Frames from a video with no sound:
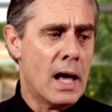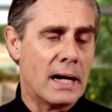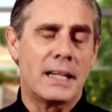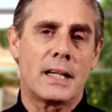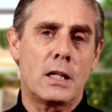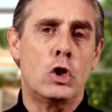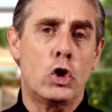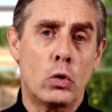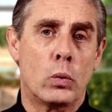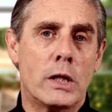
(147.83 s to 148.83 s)
And he said he
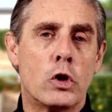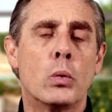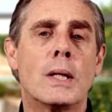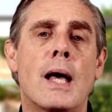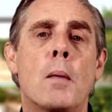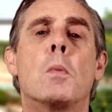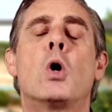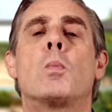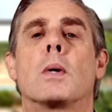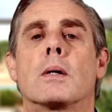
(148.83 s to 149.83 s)
knew in that
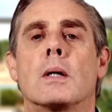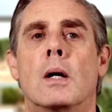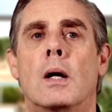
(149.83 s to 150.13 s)
moment.